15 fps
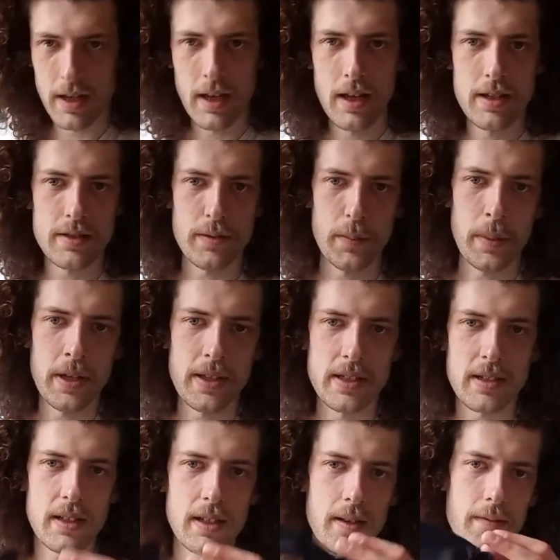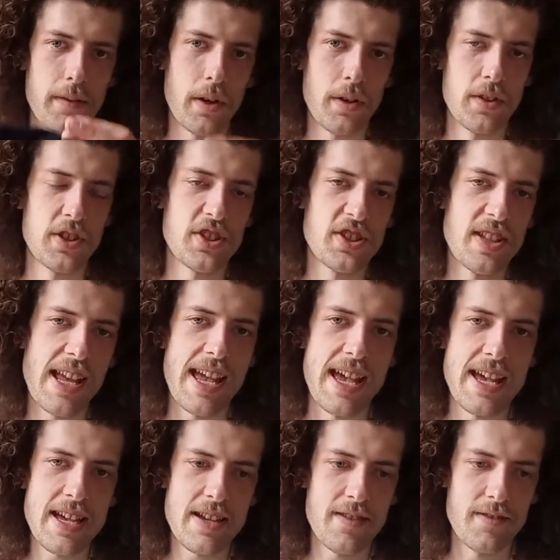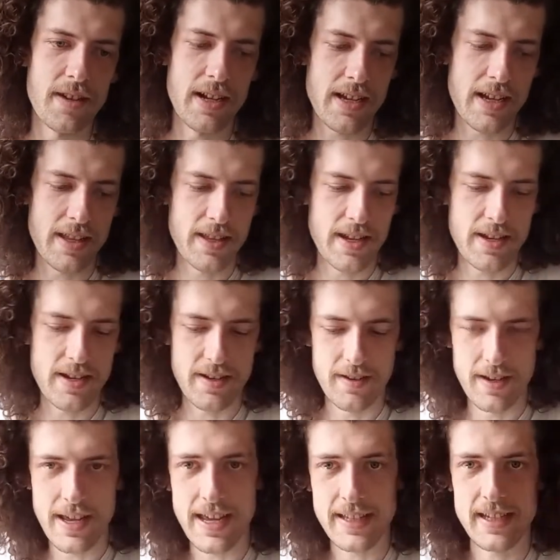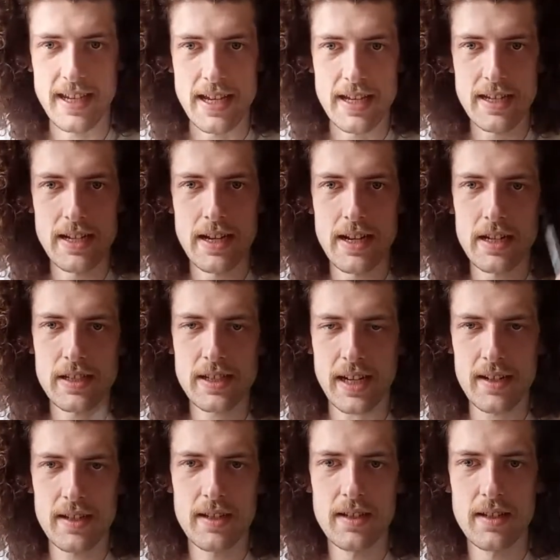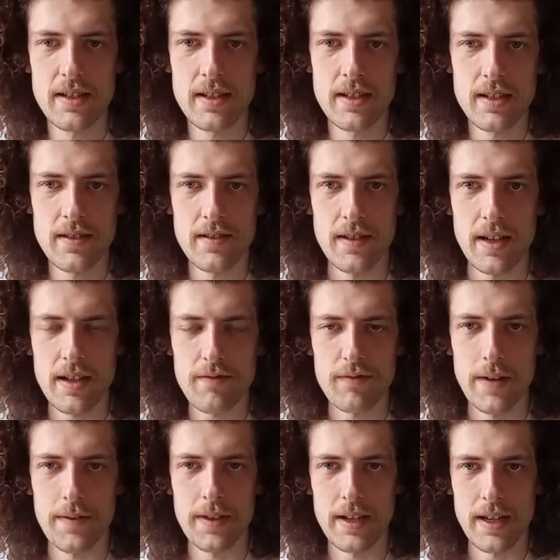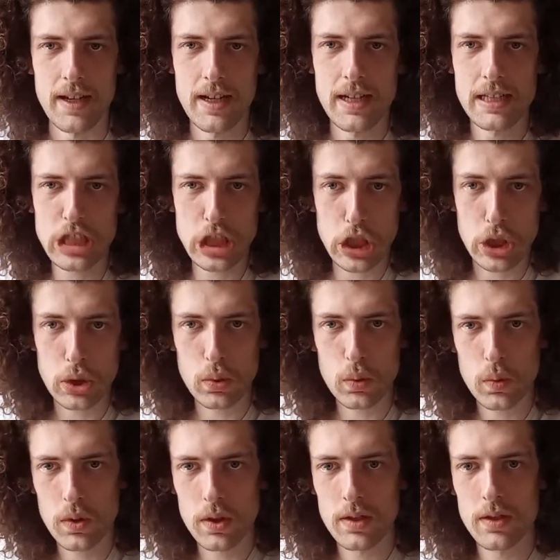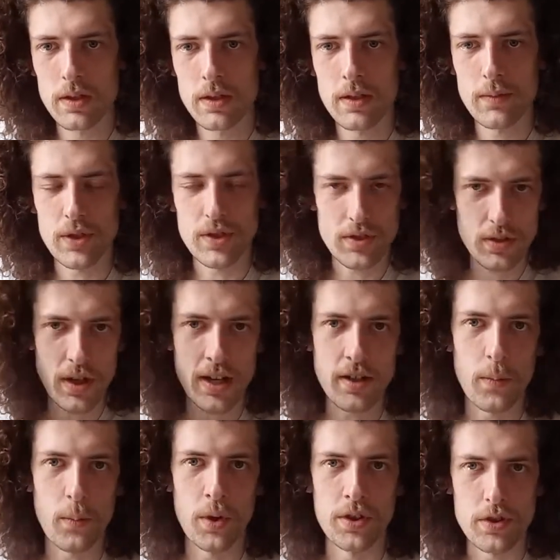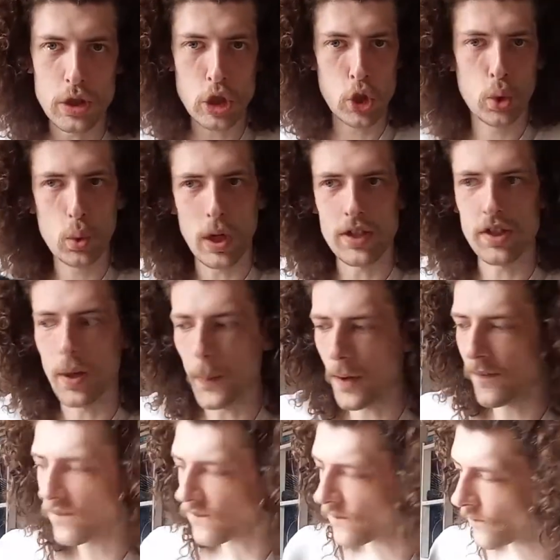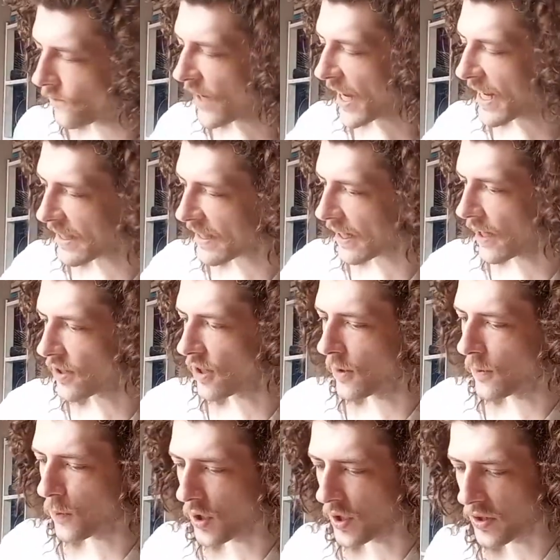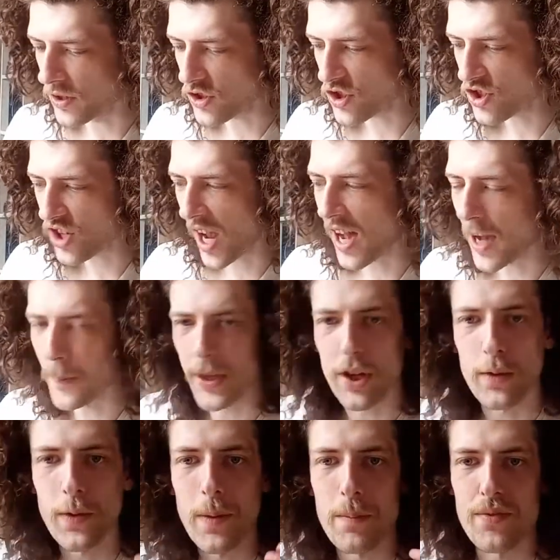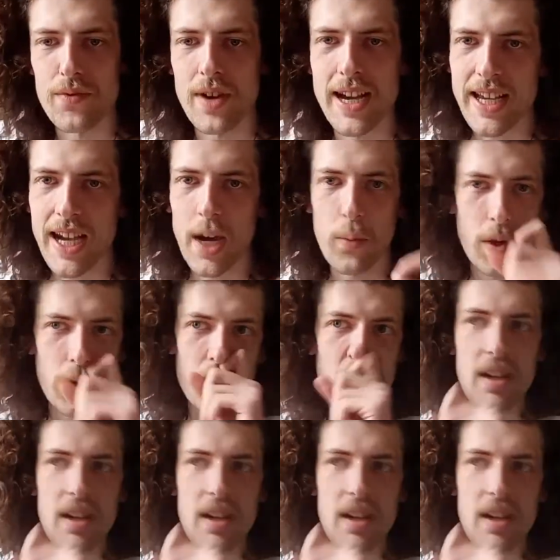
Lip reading: so I put the glove on the snare, right, and then hit it, right, rather than a, which I don't want. I don't want thick. I don't want sharp. I don't want bright. I want